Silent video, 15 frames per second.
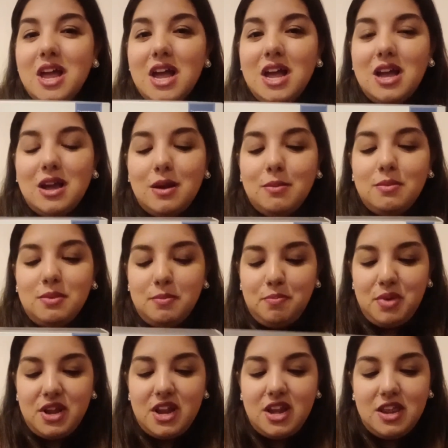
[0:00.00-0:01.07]

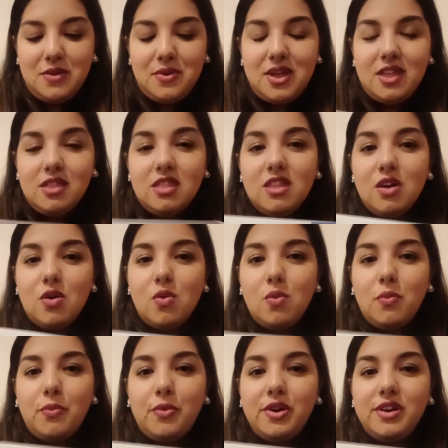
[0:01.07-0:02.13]
But anyway, so
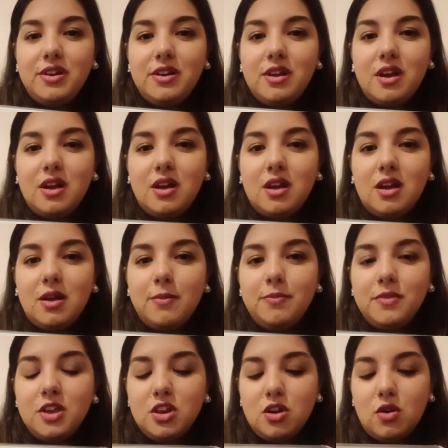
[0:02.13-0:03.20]
one,
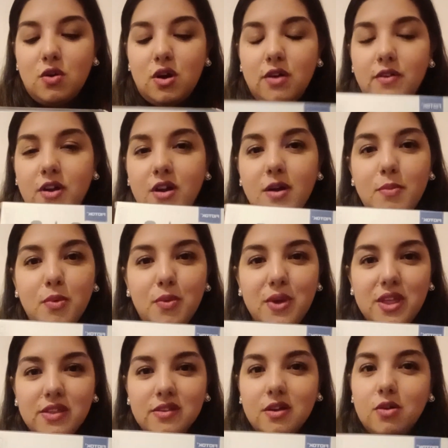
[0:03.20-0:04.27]
you know, a couple
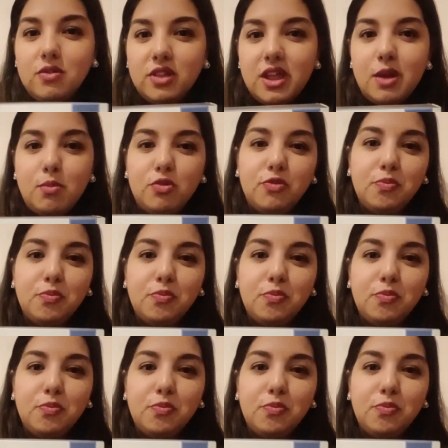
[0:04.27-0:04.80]
weeks ago, Liam was